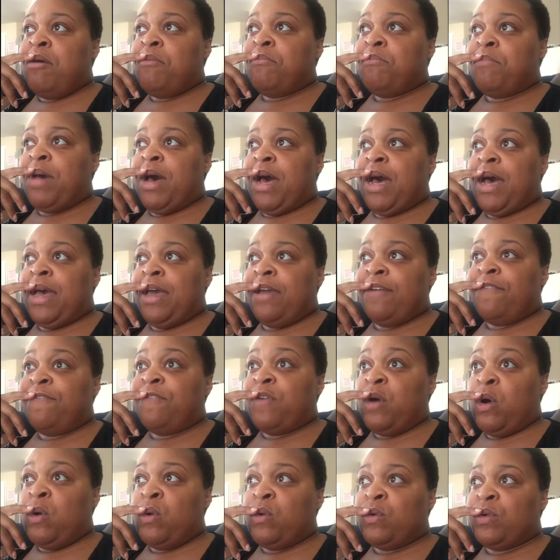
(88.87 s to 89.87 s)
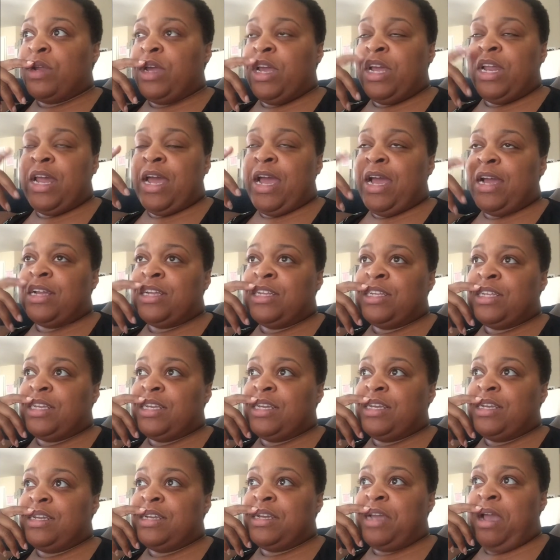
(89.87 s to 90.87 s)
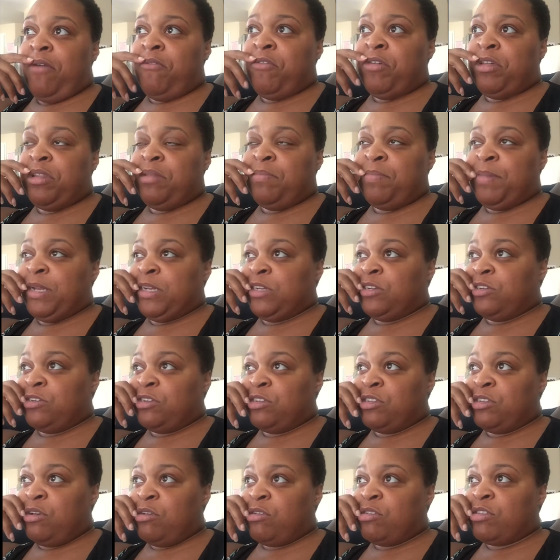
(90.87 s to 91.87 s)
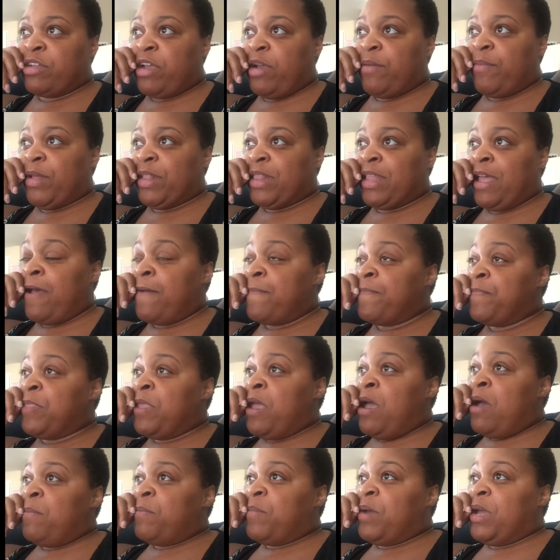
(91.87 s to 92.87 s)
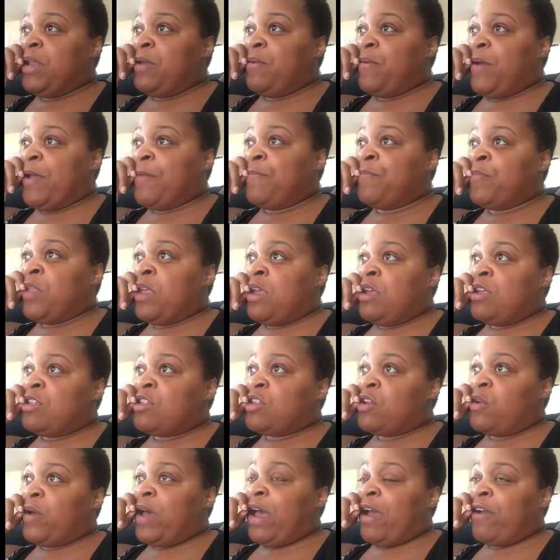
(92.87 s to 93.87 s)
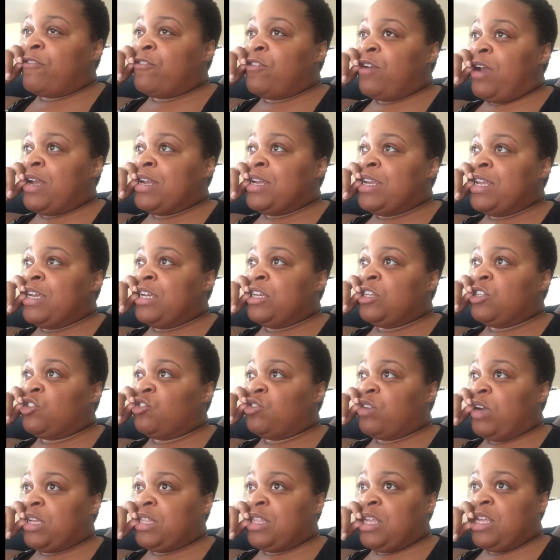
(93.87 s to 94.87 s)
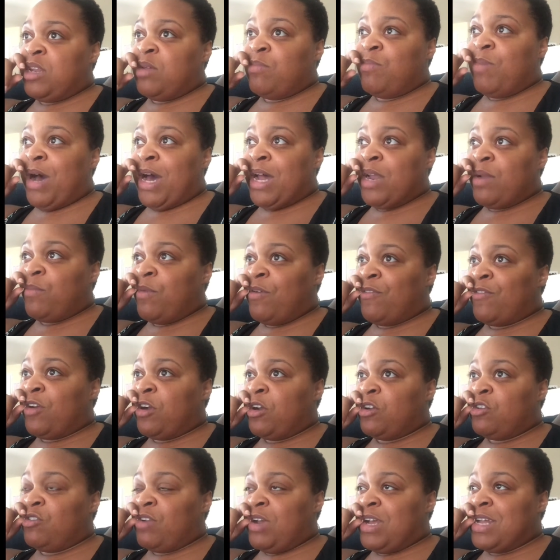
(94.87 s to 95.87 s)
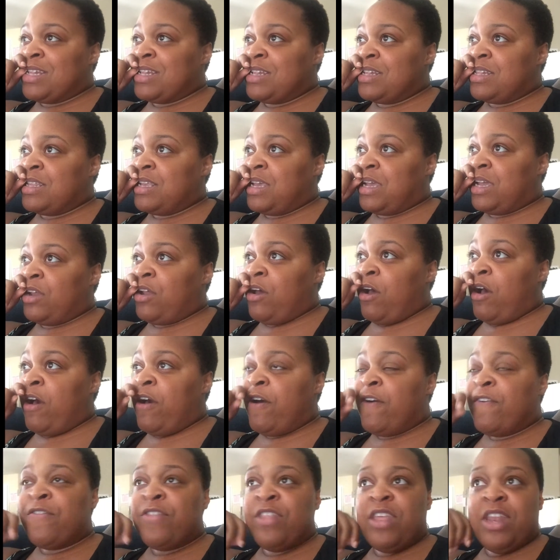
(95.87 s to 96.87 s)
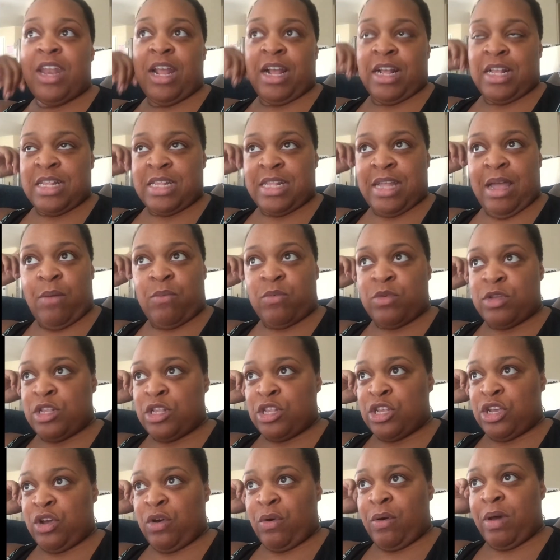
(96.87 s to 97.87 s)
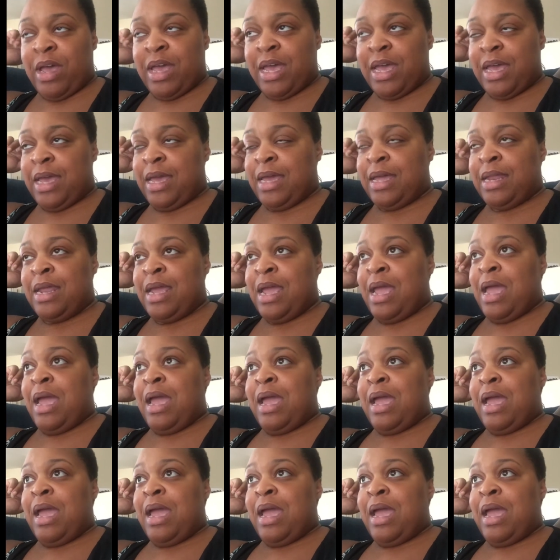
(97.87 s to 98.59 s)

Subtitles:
my phone and I actually got rid of the pictures, so sorry about that. But anyway, so after I deconstructed the bottom of her dress and took it off, the next step was to go ahead